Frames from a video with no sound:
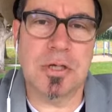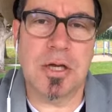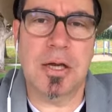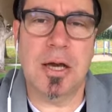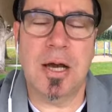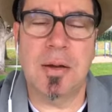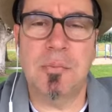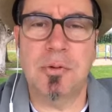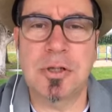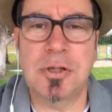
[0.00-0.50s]

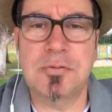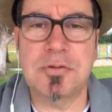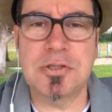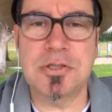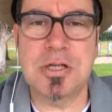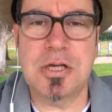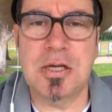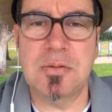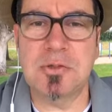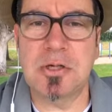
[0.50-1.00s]
I believe in
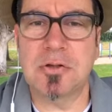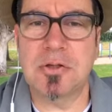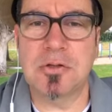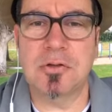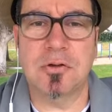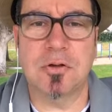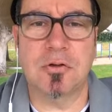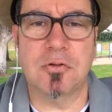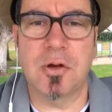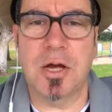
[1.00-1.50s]
teams. I think
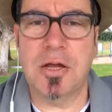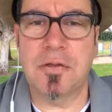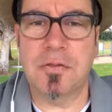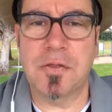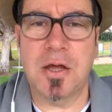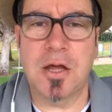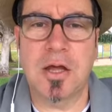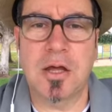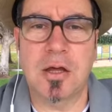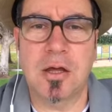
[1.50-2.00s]
they're a great
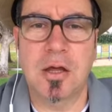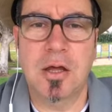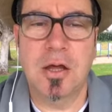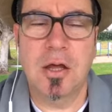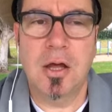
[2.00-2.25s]
thing.